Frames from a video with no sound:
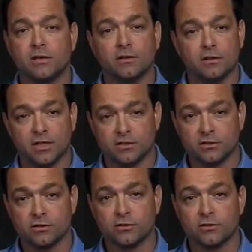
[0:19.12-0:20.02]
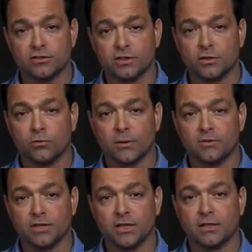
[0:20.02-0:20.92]
The Lessons Learned Center
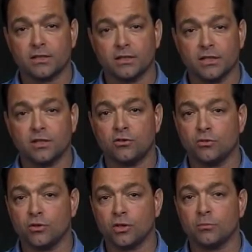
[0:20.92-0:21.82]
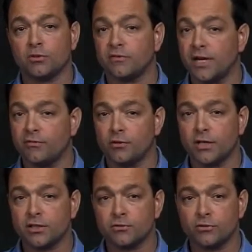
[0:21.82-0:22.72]
website can link you to a number of
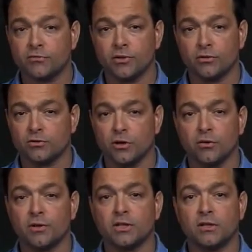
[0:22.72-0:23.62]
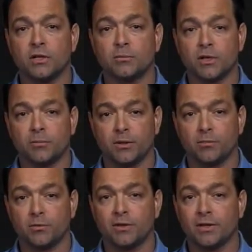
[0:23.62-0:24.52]
after-action reviews already done by
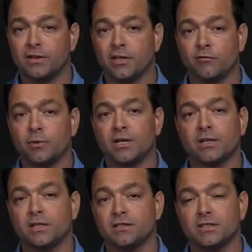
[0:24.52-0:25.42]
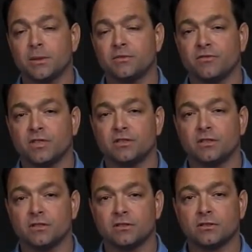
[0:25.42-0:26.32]
people that have been on these types of
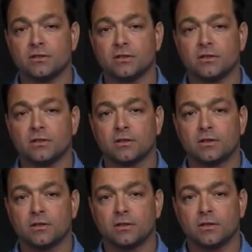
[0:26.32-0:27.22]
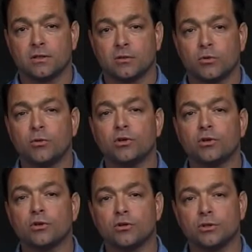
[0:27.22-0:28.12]
incidents. We would
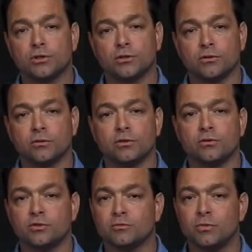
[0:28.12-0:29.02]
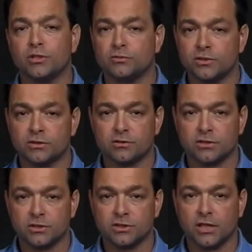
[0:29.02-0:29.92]
encourage you to do as much
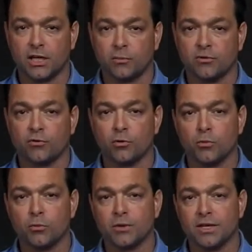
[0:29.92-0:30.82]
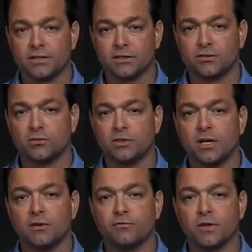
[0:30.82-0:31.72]
research as you can before mobilizing to a
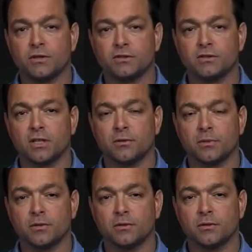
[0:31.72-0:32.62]
non-fire assignment.